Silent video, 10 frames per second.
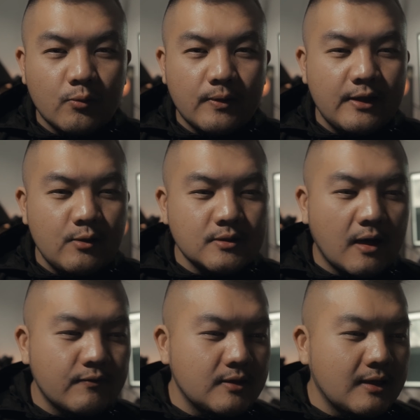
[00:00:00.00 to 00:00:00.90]
really use
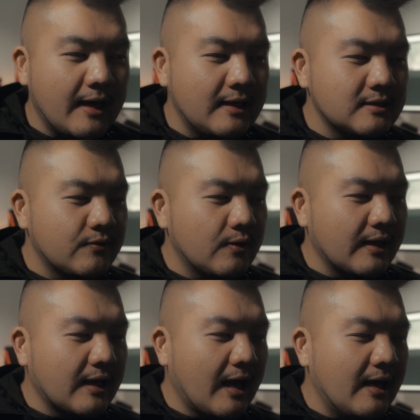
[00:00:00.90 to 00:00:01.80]
often, I feel
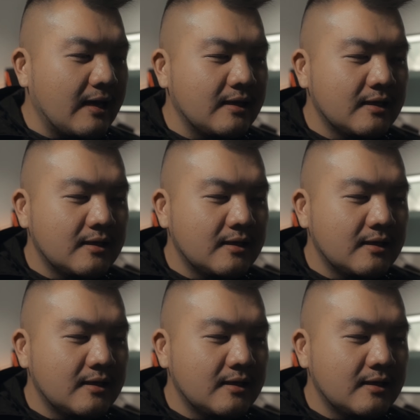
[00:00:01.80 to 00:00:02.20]
like I